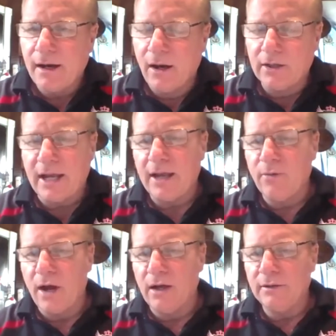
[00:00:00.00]
Okay,
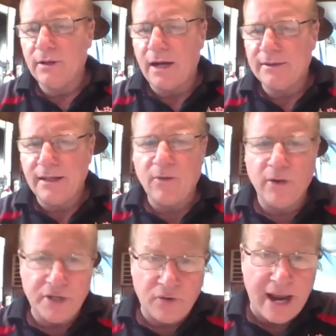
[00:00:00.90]
well, I think
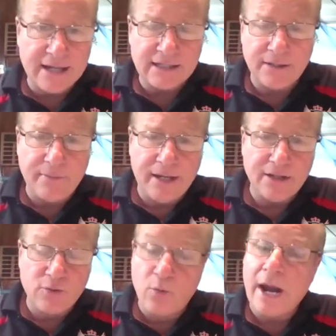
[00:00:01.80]
what you're asking me
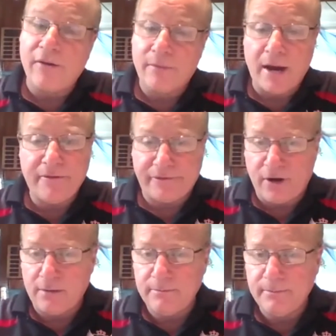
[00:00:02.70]
is, where am I
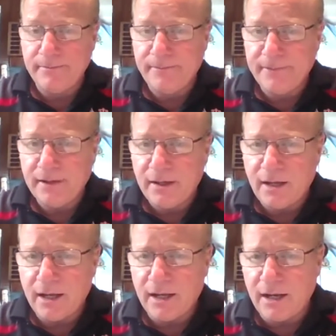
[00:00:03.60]
from?
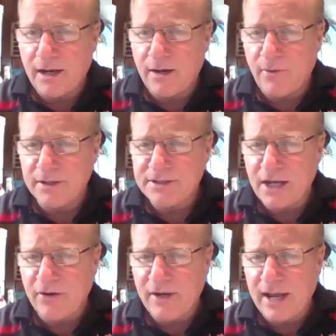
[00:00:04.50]
And I want to
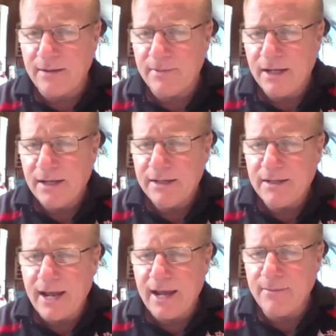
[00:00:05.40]
say your name.
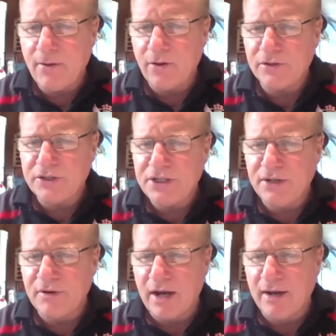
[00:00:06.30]
Name
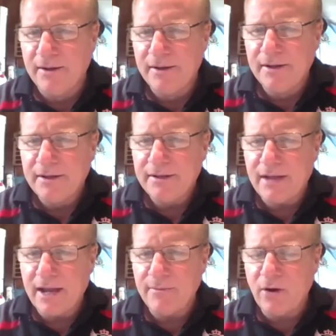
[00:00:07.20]
Ochira.
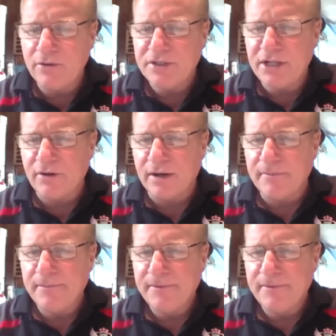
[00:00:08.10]
Niamachira.